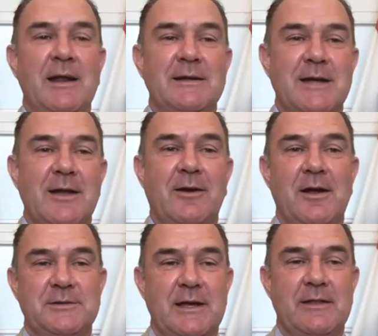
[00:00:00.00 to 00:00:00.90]
tell her I
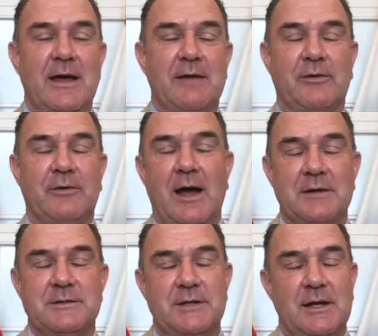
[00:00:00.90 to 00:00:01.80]
said that. For
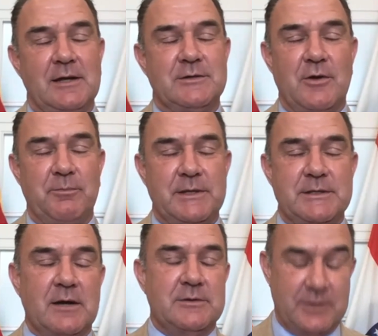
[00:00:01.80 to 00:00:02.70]
gosh sakes, don't be
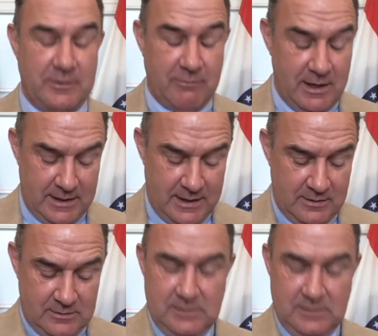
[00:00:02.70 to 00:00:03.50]
texting her right now.